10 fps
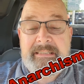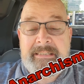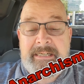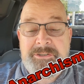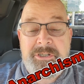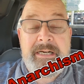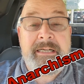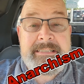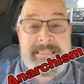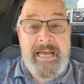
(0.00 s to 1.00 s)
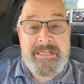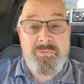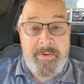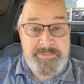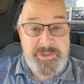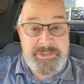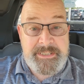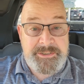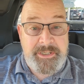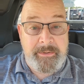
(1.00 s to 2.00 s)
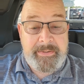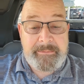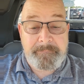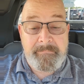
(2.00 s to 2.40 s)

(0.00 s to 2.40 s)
edition, a Concise Webster's Dictionary,